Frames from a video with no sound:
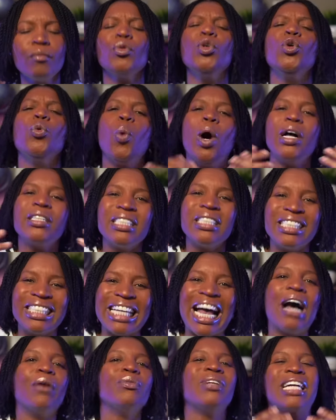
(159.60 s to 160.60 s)
You want to
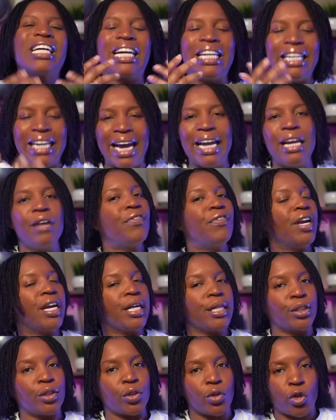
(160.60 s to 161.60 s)
sound like a native
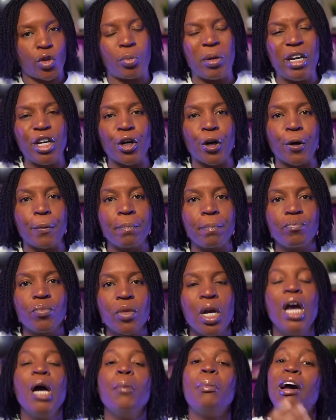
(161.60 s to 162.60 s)
English speaker.
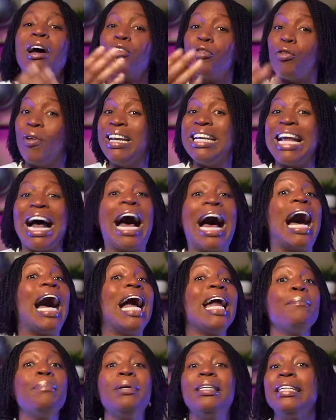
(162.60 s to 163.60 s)
My friend,
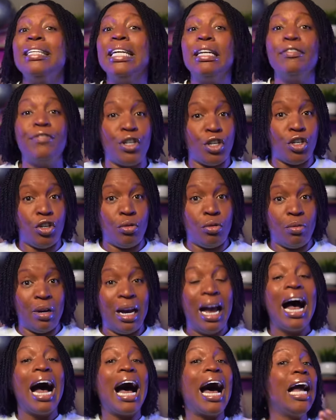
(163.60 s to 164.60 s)
I believe in you.
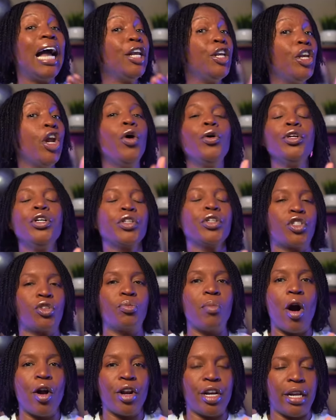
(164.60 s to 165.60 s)
I know you're
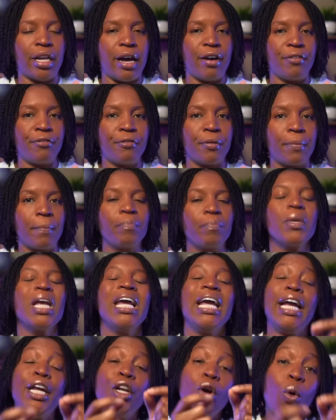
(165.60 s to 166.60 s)
smart enough.
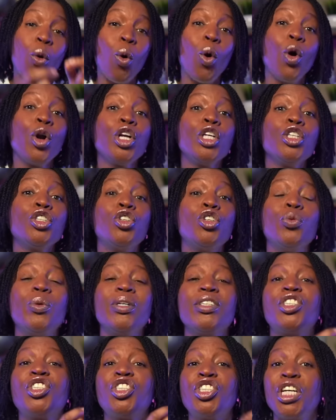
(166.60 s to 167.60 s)
In order to
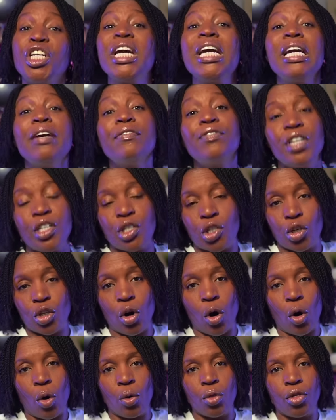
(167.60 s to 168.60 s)
achieve this
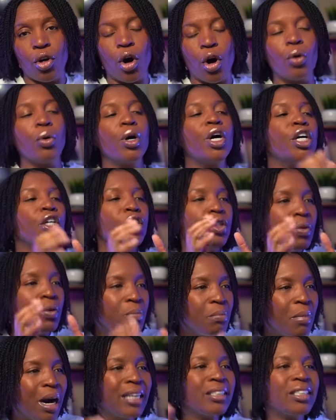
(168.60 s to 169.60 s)
goal, though, you
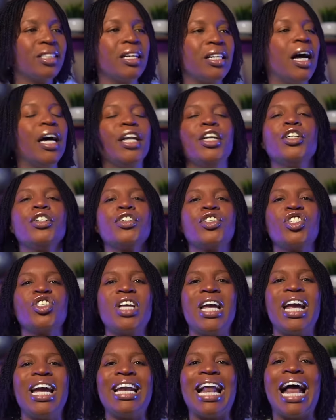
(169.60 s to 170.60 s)
must
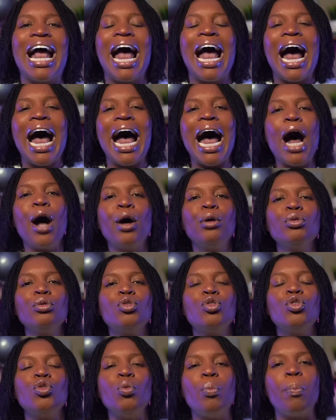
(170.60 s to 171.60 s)
understand how
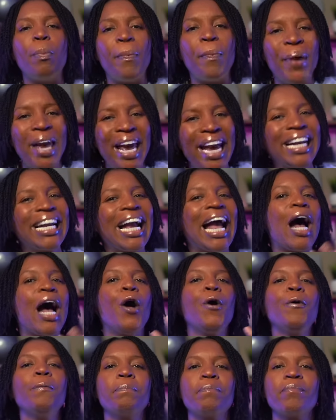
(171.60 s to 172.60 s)
to pick
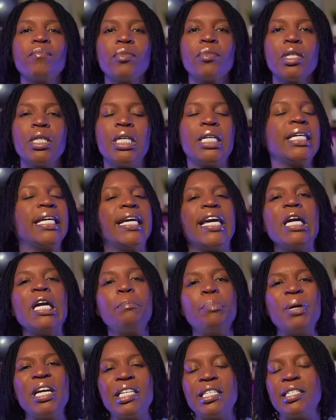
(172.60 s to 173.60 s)
out the key
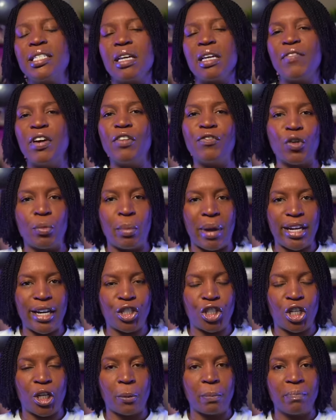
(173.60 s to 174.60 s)
pieces of
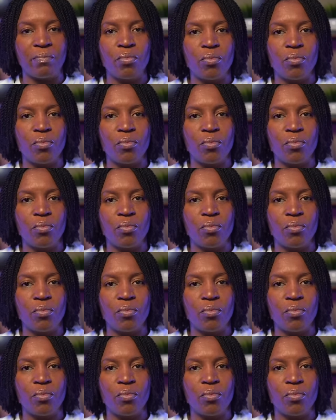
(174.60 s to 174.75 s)
information.